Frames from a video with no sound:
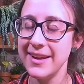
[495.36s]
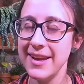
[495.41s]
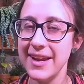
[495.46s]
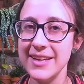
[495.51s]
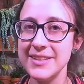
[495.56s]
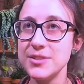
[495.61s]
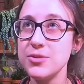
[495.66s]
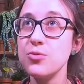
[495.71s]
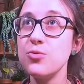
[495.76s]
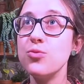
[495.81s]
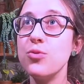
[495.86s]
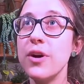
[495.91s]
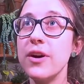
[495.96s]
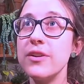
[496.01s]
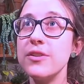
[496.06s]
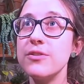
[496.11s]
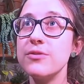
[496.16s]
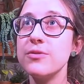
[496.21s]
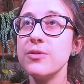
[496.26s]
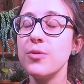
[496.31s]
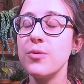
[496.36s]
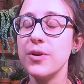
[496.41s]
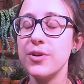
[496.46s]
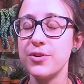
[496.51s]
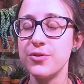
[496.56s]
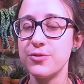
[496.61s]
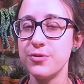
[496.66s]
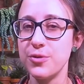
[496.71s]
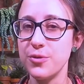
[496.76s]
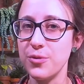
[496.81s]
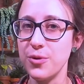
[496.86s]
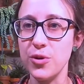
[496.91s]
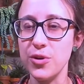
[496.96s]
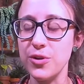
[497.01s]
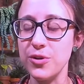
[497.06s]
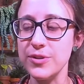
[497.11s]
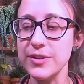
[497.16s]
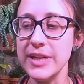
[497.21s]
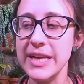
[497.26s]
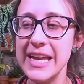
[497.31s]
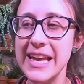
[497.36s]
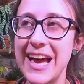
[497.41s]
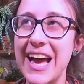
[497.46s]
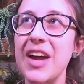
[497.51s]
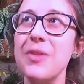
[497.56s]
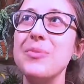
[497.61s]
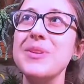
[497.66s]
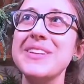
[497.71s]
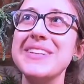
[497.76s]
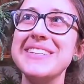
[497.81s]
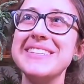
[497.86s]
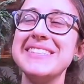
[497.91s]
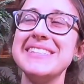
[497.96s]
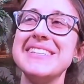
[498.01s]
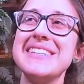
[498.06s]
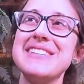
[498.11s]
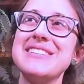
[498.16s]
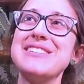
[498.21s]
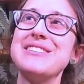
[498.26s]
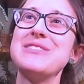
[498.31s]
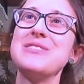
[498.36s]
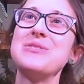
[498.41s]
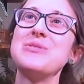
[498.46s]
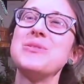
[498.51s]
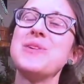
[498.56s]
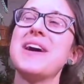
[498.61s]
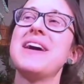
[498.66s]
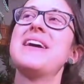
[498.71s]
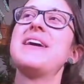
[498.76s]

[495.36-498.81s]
it's a wonderful, wonderful world. I've been listening to